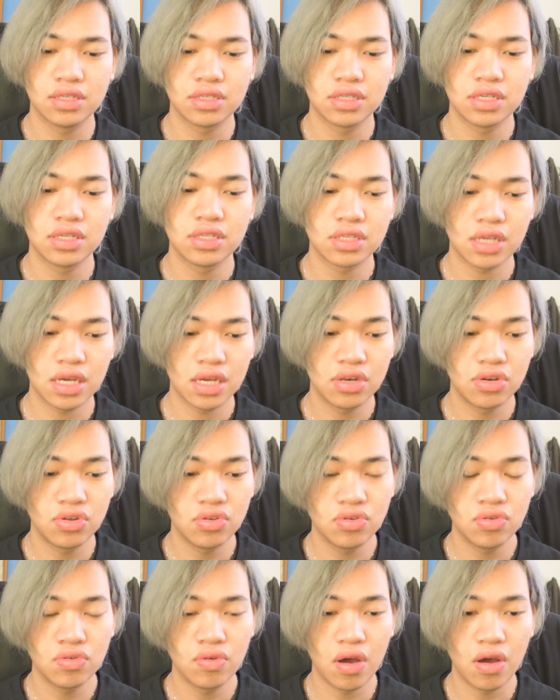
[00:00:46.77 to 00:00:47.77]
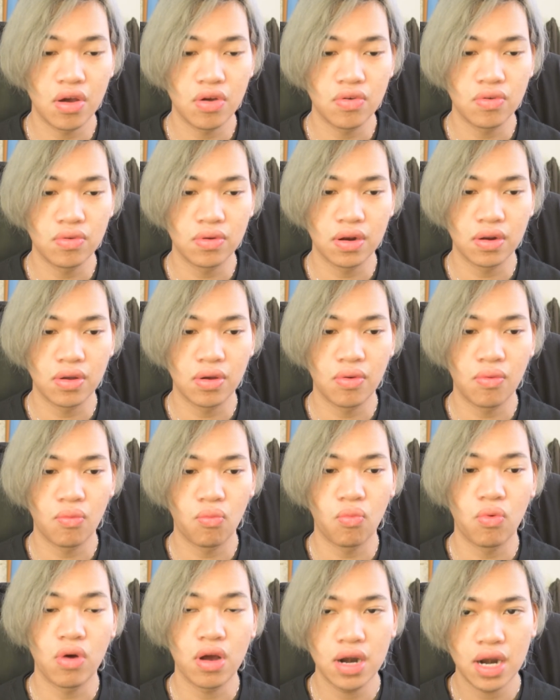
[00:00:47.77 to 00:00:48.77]
since I do own
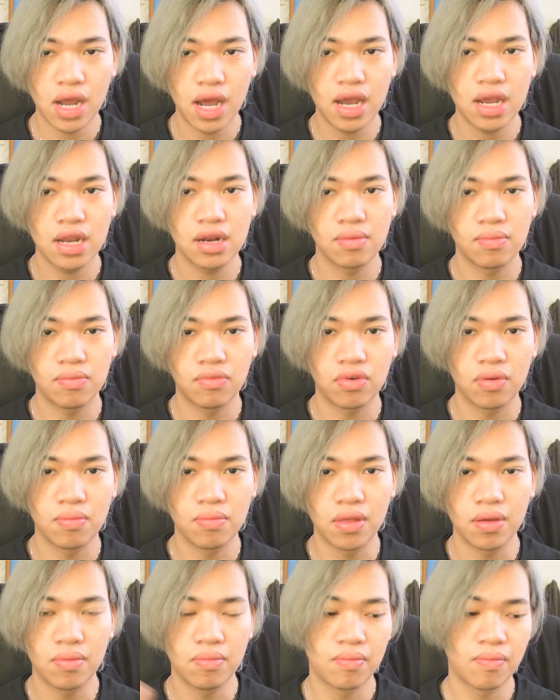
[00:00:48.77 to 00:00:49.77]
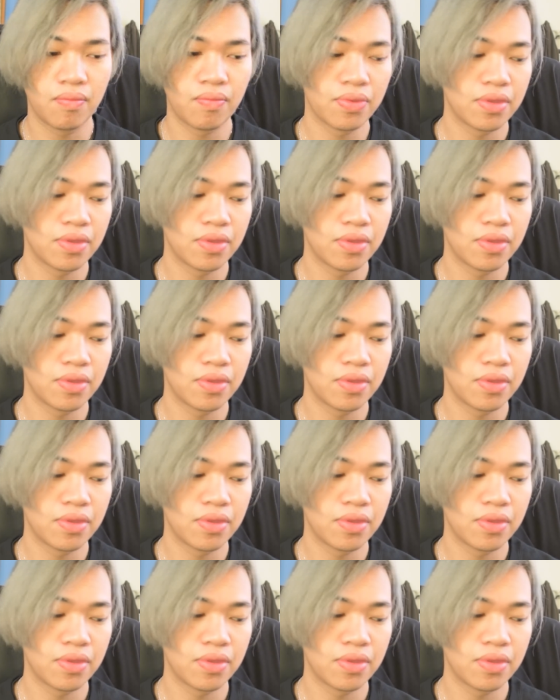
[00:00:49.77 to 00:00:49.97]
one item from them.